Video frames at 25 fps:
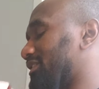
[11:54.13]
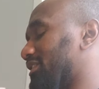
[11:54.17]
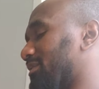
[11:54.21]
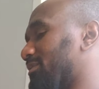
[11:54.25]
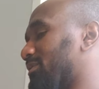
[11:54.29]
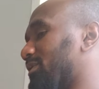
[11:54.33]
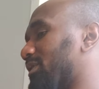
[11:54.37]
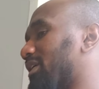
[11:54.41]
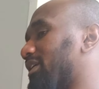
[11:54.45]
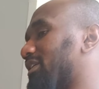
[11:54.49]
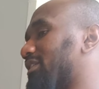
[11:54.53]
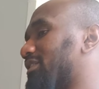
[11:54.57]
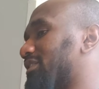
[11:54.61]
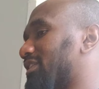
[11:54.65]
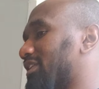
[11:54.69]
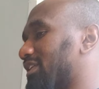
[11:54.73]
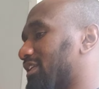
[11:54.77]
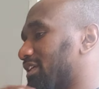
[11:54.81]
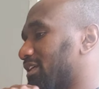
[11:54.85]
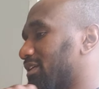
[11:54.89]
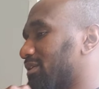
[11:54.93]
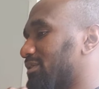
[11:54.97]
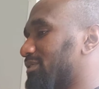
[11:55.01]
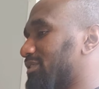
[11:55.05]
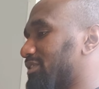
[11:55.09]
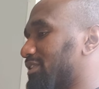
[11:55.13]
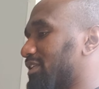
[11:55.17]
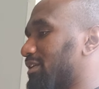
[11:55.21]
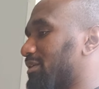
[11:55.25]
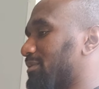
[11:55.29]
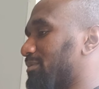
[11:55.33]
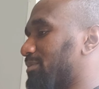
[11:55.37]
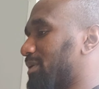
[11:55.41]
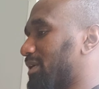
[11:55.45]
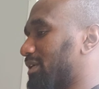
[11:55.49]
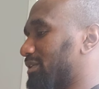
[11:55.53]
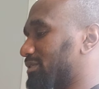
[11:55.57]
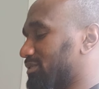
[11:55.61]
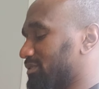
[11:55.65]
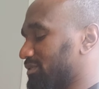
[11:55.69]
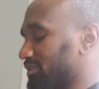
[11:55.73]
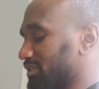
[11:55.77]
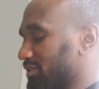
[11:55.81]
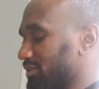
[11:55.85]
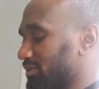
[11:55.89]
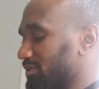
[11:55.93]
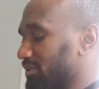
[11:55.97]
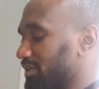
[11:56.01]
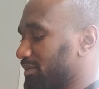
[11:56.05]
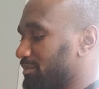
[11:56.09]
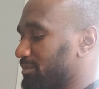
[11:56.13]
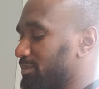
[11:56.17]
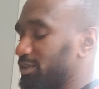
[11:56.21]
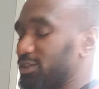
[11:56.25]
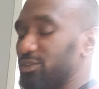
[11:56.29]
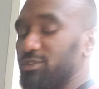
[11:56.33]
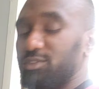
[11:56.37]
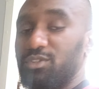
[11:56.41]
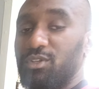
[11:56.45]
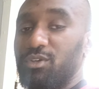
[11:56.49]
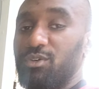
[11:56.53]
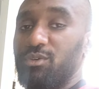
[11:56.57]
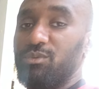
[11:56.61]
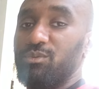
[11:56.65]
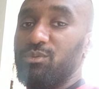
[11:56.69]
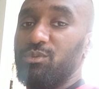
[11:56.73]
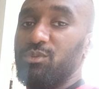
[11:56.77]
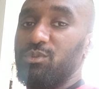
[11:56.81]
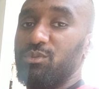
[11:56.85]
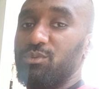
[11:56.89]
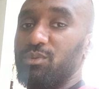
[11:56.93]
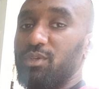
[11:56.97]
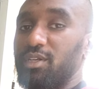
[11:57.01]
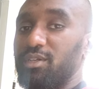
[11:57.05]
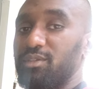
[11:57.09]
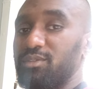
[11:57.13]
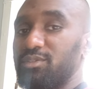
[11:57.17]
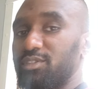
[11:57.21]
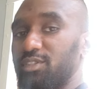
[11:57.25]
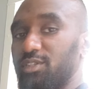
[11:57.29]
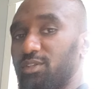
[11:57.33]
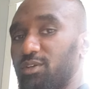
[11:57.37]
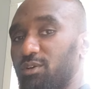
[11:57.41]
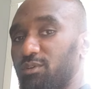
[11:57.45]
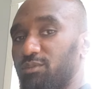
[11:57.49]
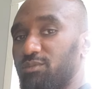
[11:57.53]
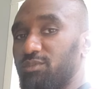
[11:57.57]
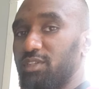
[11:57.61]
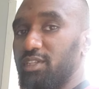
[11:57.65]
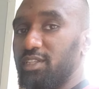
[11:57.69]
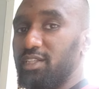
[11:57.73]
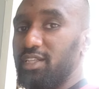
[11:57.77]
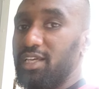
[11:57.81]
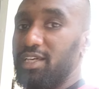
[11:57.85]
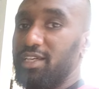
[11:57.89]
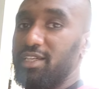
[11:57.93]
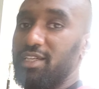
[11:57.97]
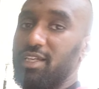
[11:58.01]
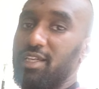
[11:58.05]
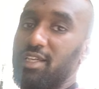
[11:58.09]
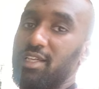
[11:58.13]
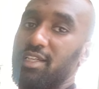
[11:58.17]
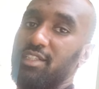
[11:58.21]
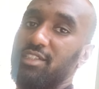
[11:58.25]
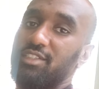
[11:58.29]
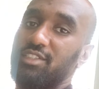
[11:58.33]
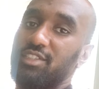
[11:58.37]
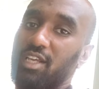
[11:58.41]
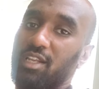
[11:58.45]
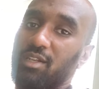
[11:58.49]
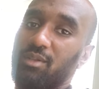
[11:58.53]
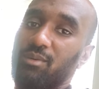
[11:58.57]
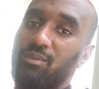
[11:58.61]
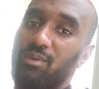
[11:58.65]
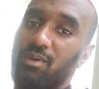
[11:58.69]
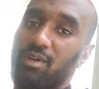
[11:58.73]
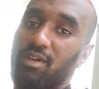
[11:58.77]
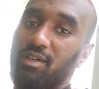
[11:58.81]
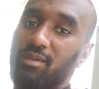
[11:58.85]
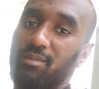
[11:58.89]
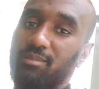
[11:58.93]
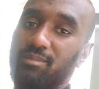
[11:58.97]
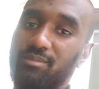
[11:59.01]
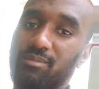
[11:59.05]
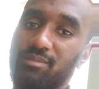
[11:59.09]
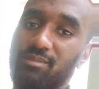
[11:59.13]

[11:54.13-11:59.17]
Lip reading: double honors to the elders and the apostles of the great millstone who rule well into the hopeful elect. Shalom.